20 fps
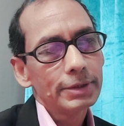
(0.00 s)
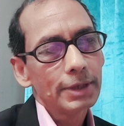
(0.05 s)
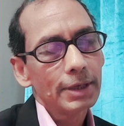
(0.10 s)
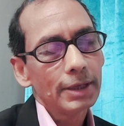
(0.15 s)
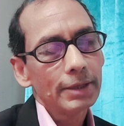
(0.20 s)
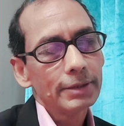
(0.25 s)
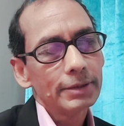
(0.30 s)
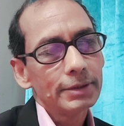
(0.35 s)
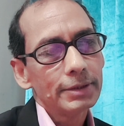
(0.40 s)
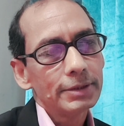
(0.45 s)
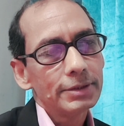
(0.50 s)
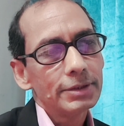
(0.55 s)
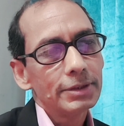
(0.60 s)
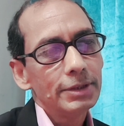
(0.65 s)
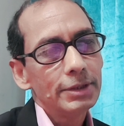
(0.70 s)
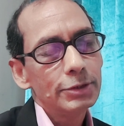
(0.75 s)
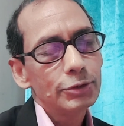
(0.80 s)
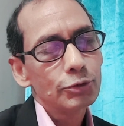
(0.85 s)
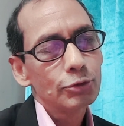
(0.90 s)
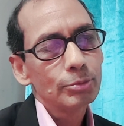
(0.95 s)
and it
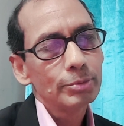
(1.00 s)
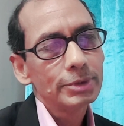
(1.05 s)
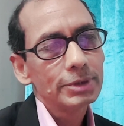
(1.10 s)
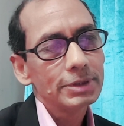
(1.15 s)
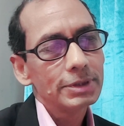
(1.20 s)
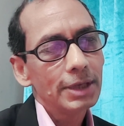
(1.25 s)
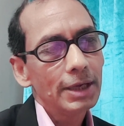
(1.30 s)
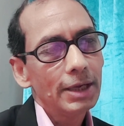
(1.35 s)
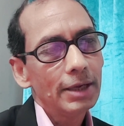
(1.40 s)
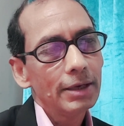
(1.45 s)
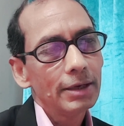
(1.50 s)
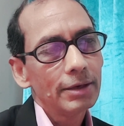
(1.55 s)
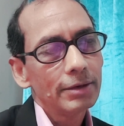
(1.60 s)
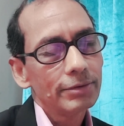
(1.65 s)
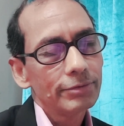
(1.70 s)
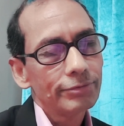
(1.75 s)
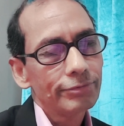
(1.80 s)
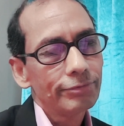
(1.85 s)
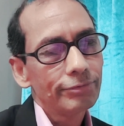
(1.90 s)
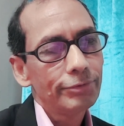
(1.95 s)
needs to be seen in
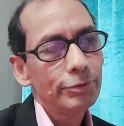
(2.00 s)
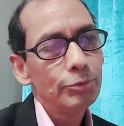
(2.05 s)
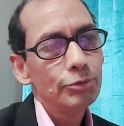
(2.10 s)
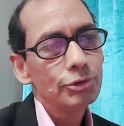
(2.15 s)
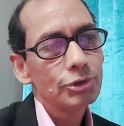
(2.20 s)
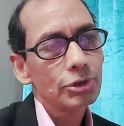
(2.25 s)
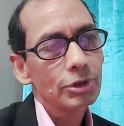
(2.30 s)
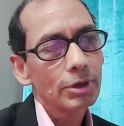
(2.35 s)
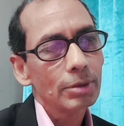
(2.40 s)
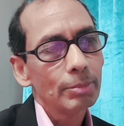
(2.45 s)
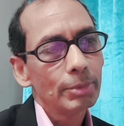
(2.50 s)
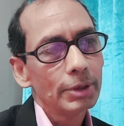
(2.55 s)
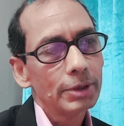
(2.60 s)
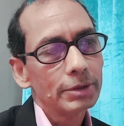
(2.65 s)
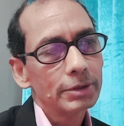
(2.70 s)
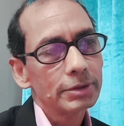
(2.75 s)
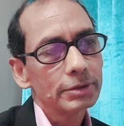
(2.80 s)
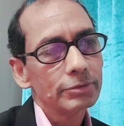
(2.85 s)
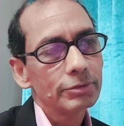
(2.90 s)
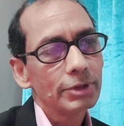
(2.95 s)
future,
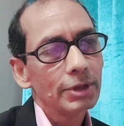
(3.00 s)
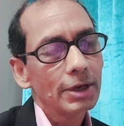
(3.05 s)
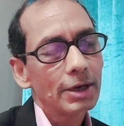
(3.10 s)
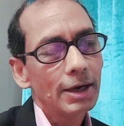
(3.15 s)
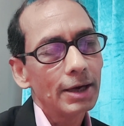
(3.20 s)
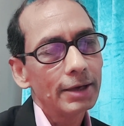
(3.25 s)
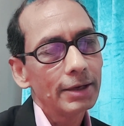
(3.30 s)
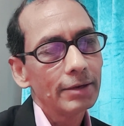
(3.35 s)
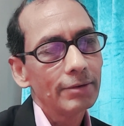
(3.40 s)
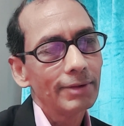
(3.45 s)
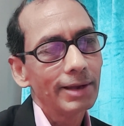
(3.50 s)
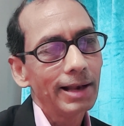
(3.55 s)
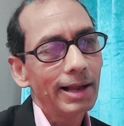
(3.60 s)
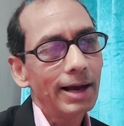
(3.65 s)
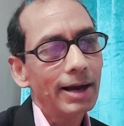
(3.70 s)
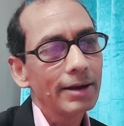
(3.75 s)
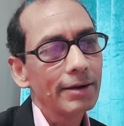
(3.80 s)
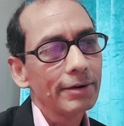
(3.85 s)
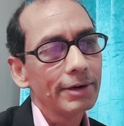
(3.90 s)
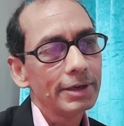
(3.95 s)
because with the kind of
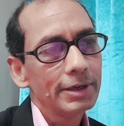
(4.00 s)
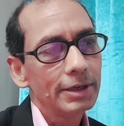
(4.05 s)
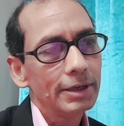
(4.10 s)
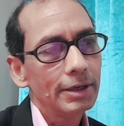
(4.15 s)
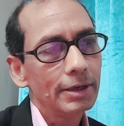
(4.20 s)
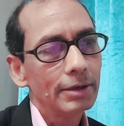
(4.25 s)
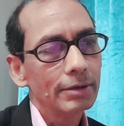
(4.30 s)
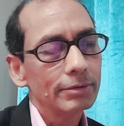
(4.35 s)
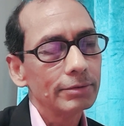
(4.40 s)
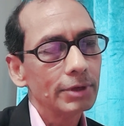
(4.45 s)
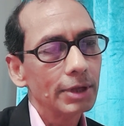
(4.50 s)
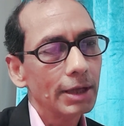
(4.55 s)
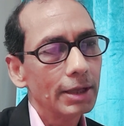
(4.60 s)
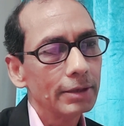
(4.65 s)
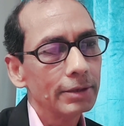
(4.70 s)
alacrity and